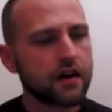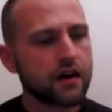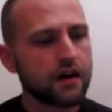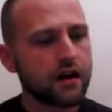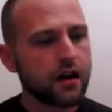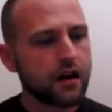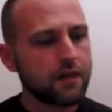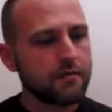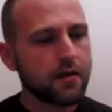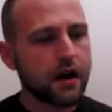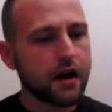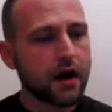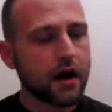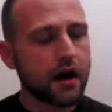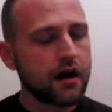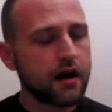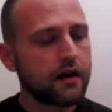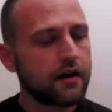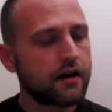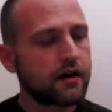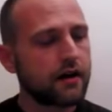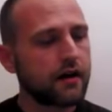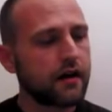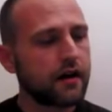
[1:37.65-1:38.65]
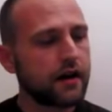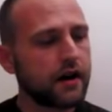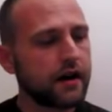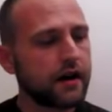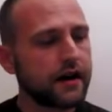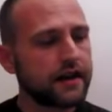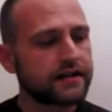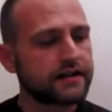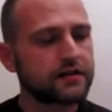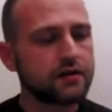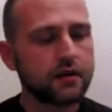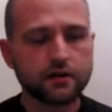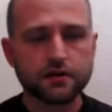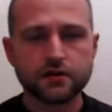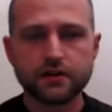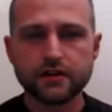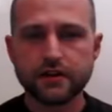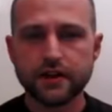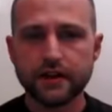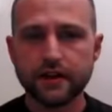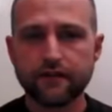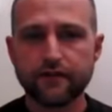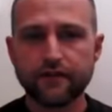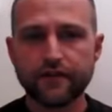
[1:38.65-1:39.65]
It's not
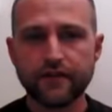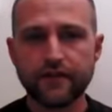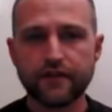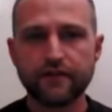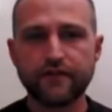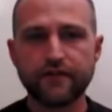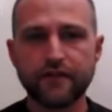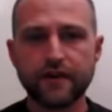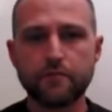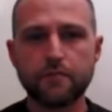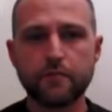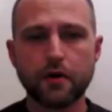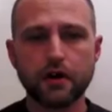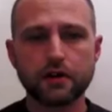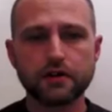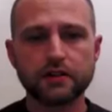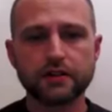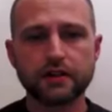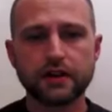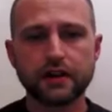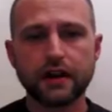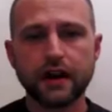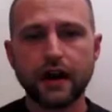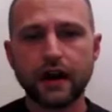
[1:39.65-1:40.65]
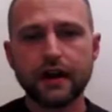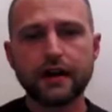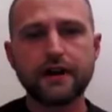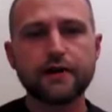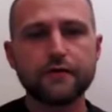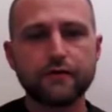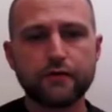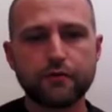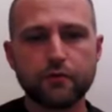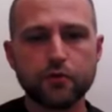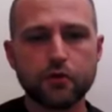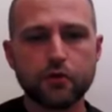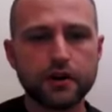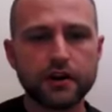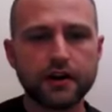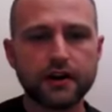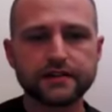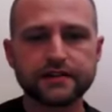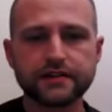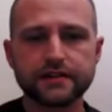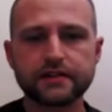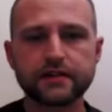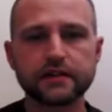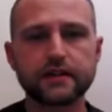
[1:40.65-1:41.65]
something, FITBOX live
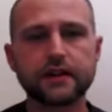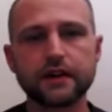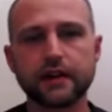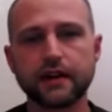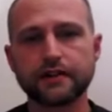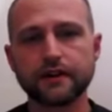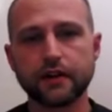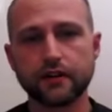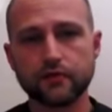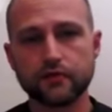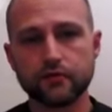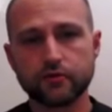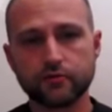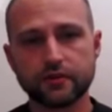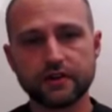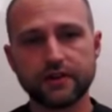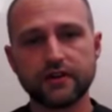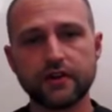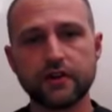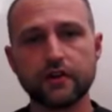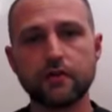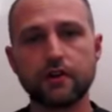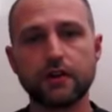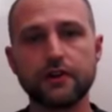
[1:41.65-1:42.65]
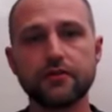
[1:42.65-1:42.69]
broadcast is something I don't normally do.